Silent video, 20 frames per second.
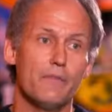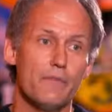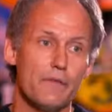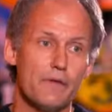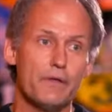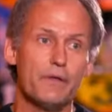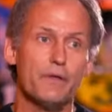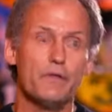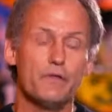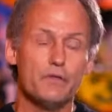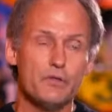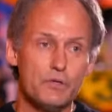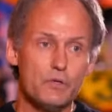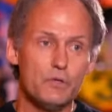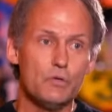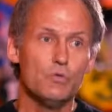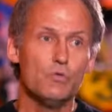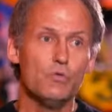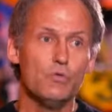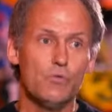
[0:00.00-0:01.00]
the
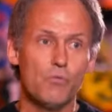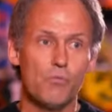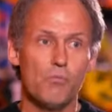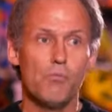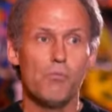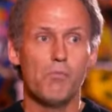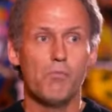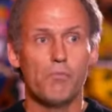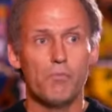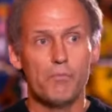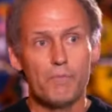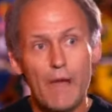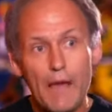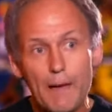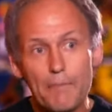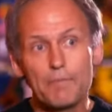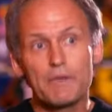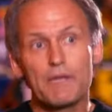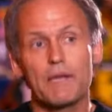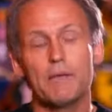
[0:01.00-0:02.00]
new
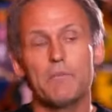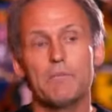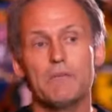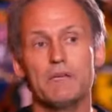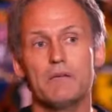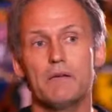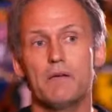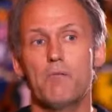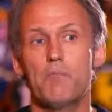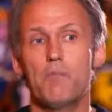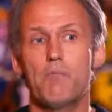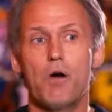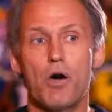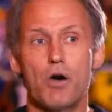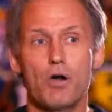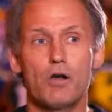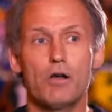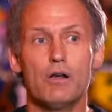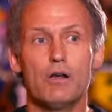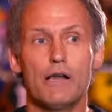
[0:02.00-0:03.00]
upcoming
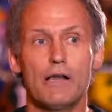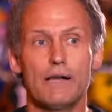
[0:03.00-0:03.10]
model